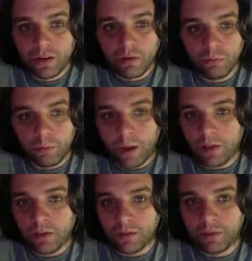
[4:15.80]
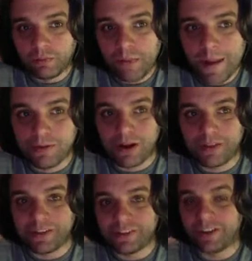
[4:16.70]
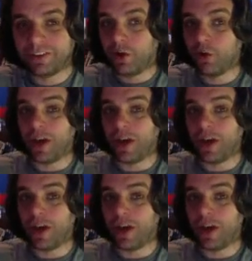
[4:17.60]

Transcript: Well, Miss Mapp rightly says, okay,